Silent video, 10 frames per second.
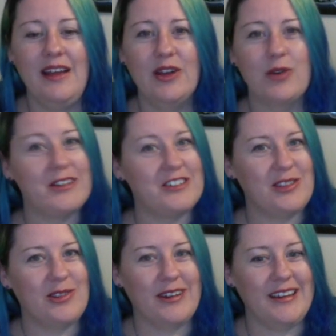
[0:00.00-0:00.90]
Question
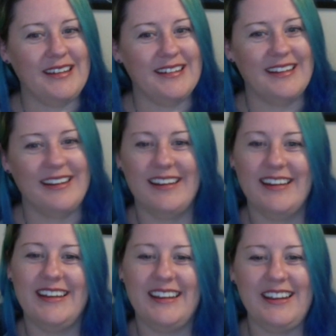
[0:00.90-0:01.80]
3.
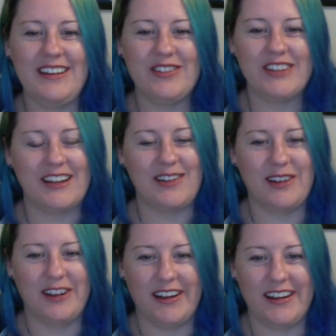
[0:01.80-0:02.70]
In Of Shadow
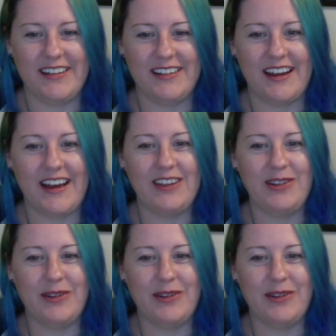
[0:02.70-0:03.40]
and Light, are you